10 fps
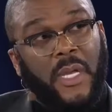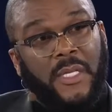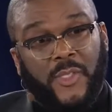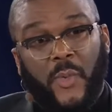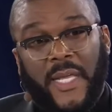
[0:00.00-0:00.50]

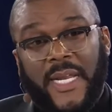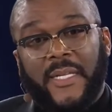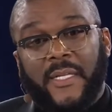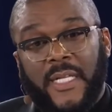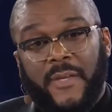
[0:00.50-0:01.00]
so that
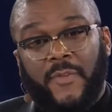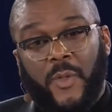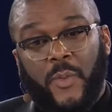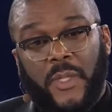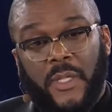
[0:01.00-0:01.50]
it could give
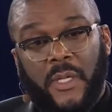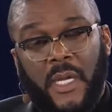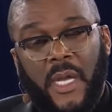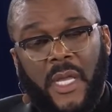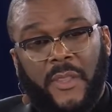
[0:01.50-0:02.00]
you the,
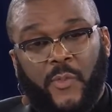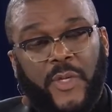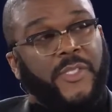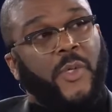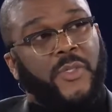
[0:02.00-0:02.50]
the
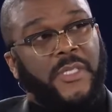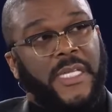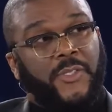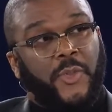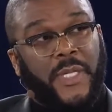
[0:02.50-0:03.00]
resources
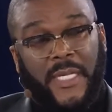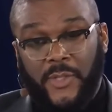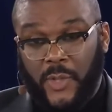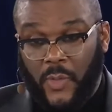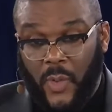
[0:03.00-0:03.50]
that you need
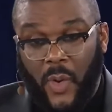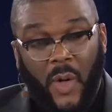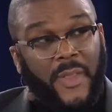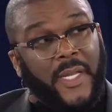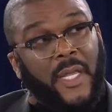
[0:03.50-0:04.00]
to grow
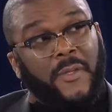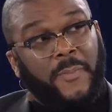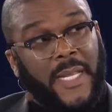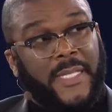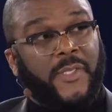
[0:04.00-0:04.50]
all the other
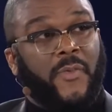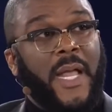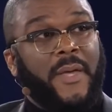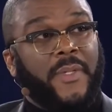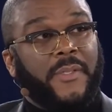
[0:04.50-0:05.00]
plants
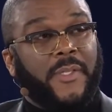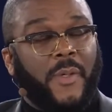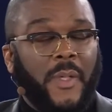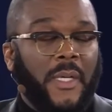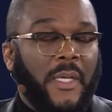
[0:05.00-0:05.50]
around it.
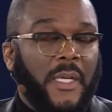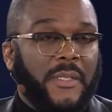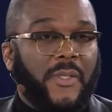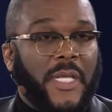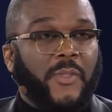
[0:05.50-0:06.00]
So,
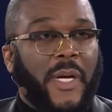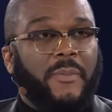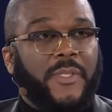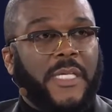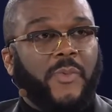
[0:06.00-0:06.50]
so that's, what I
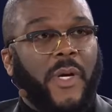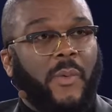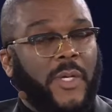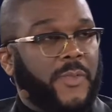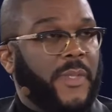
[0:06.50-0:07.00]
was, that's where I
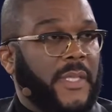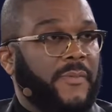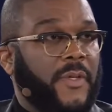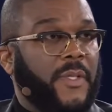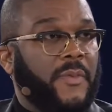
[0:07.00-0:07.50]
was with it
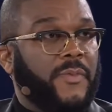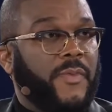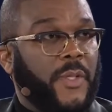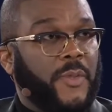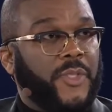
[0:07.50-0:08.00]
for those,
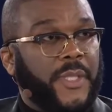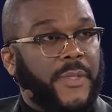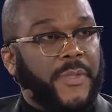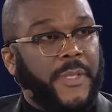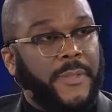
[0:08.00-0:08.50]
for those years.